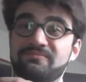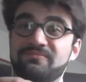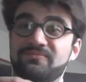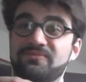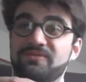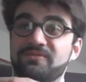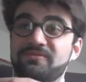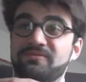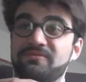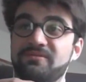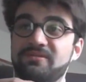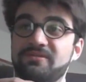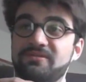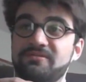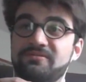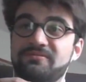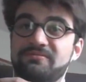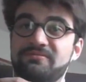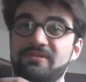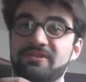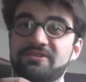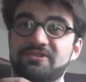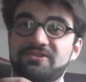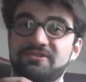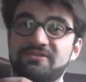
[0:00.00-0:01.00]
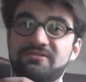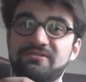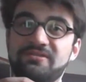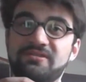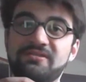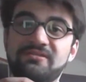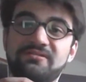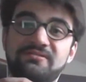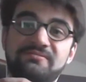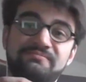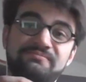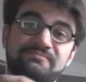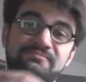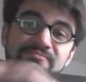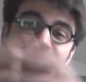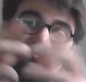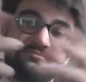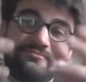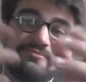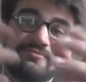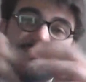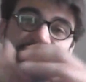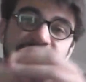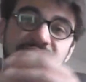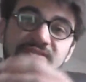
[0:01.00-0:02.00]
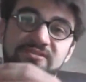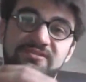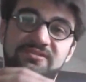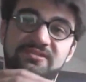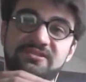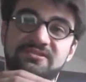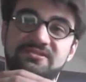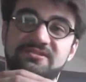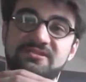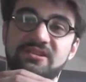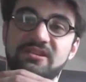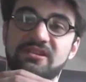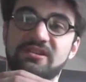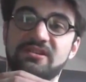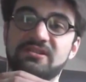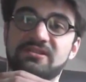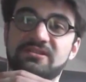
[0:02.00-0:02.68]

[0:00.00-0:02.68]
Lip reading: pro-Russian contents.